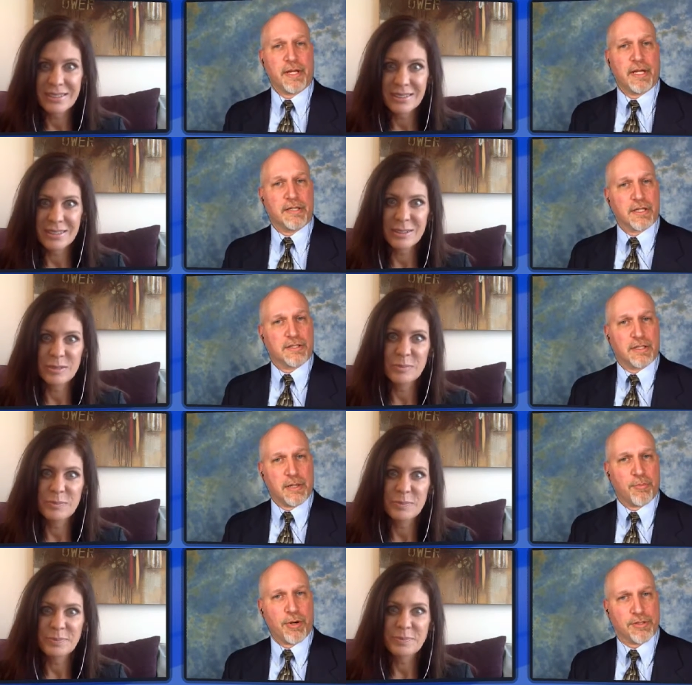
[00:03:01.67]
Speaker 1: thing? Is this
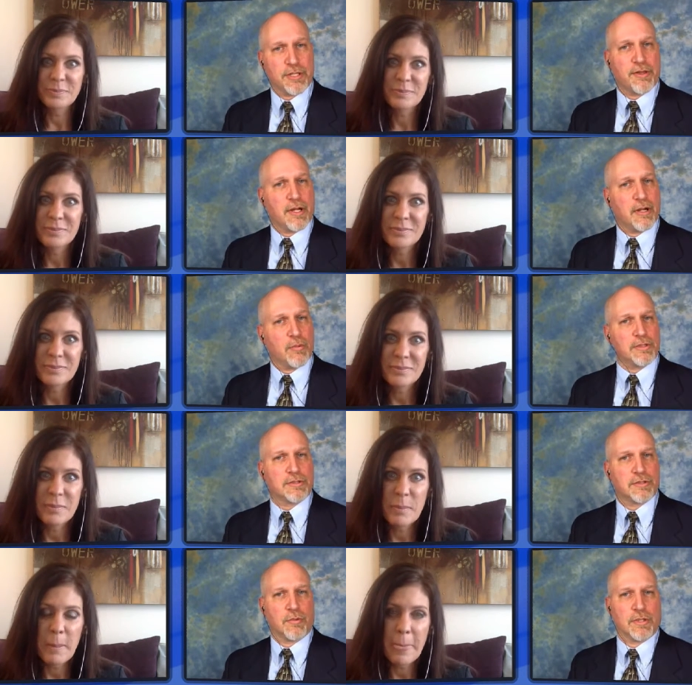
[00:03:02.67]
an in-person thing?
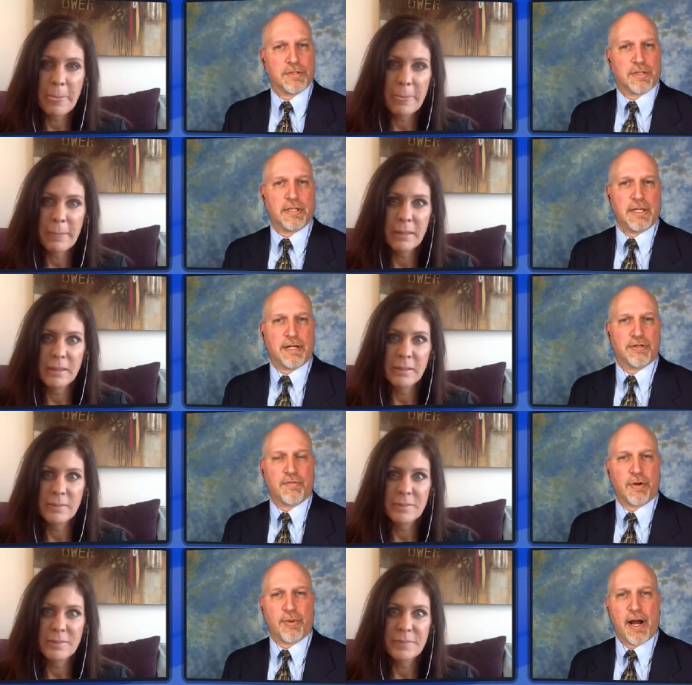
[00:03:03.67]
What's what's the
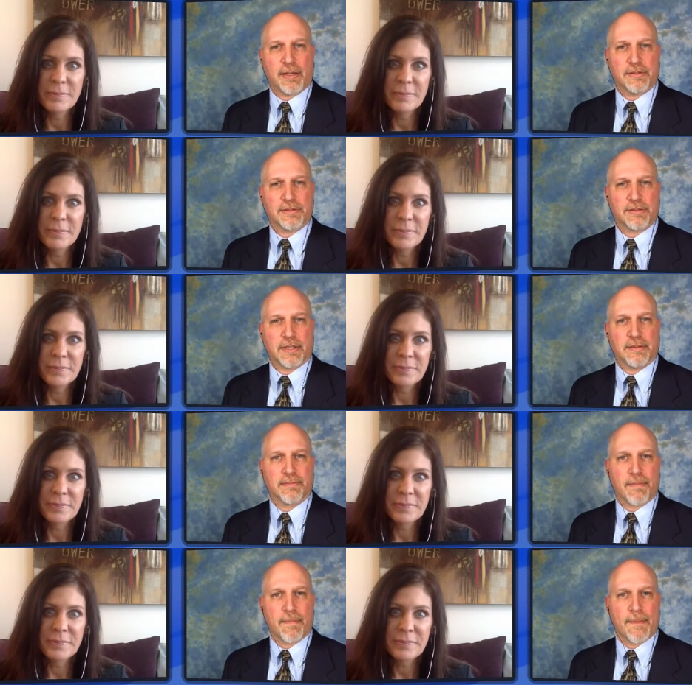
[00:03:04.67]
nature of your practice?
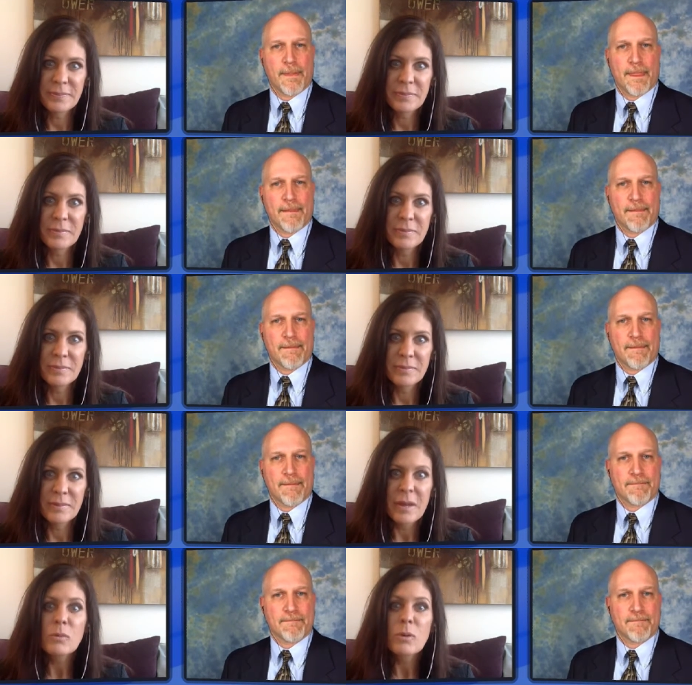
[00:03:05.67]
Uh,
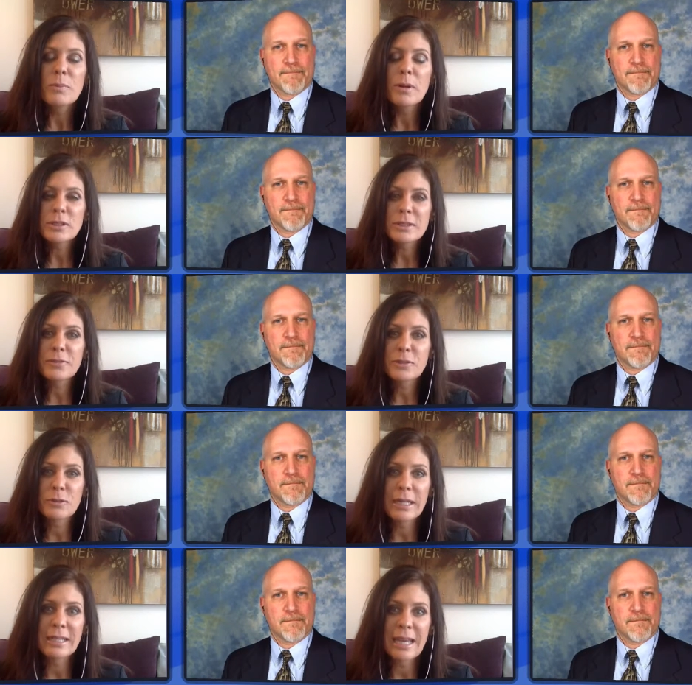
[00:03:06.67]
Speaker 2: well, mostly
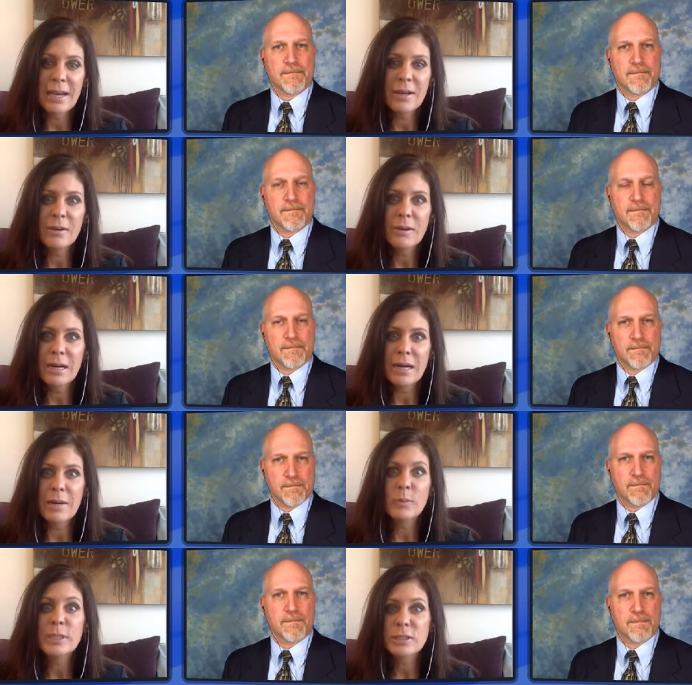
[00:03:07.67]
for right now,
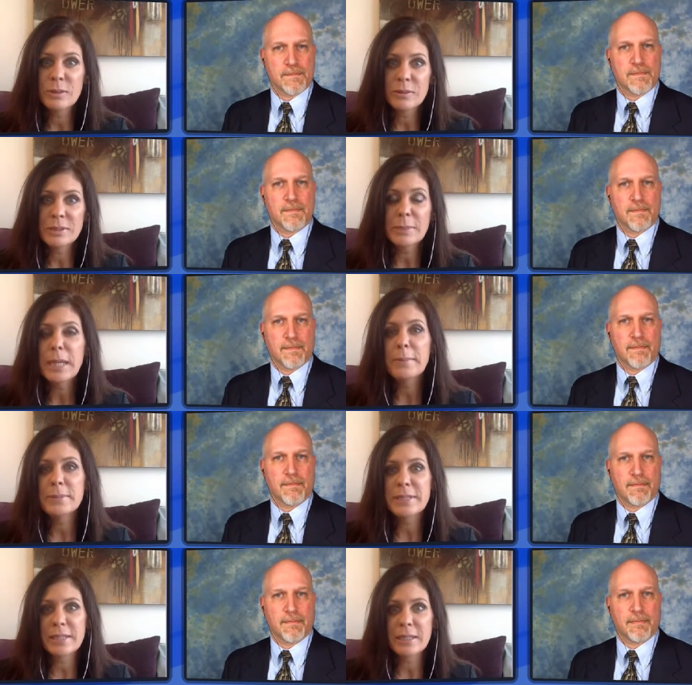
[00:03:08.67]
um, we
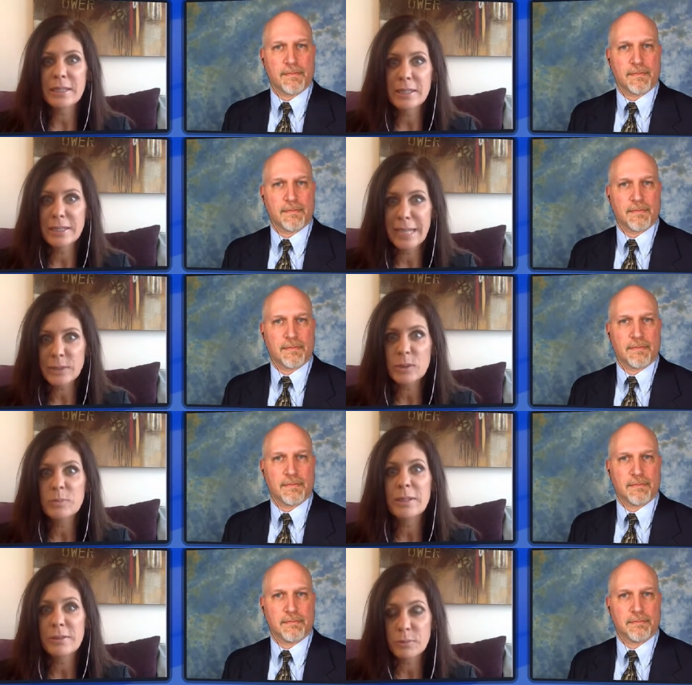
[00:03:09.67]
sometimes they connect
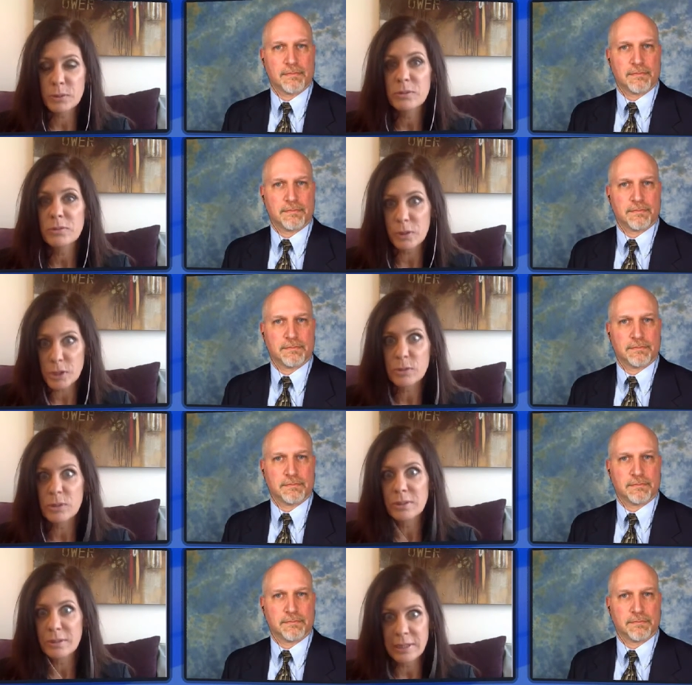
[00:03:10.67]
with me through
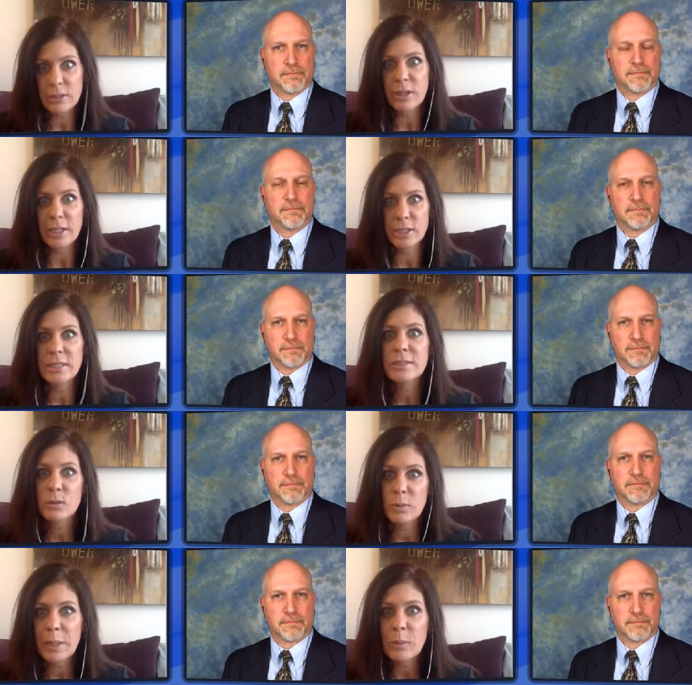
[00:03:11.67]
virtual introductions or